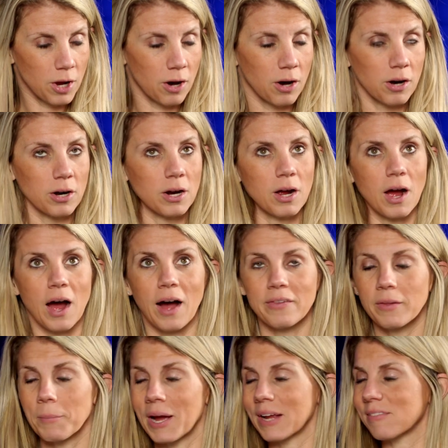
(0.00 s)
are on
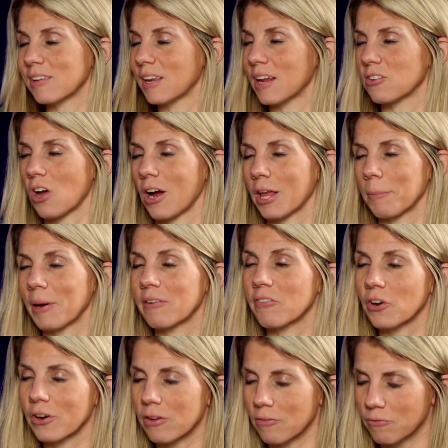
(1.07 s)
the mic today talking about a
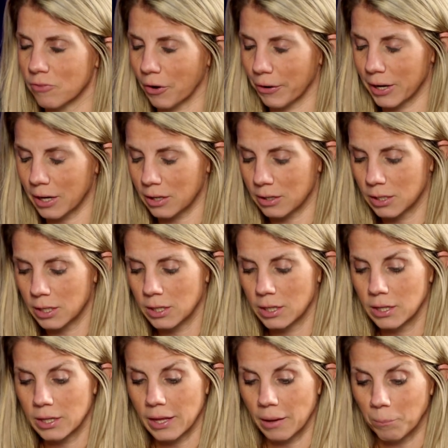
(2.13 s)
very, very
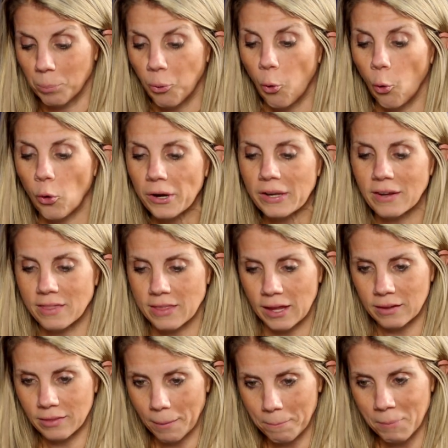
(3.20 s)
important
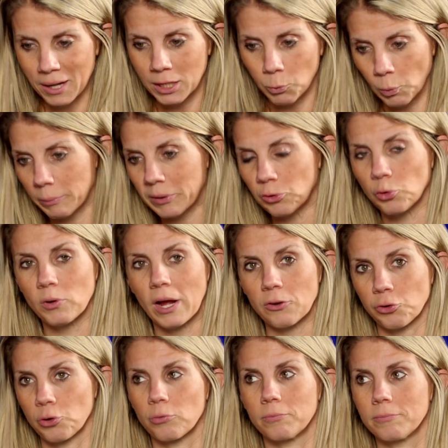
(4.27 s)
thing that many women do not
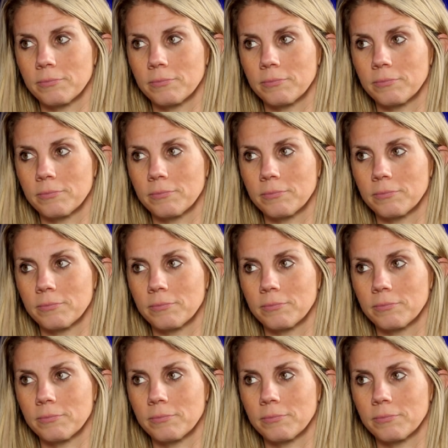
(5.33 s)
do,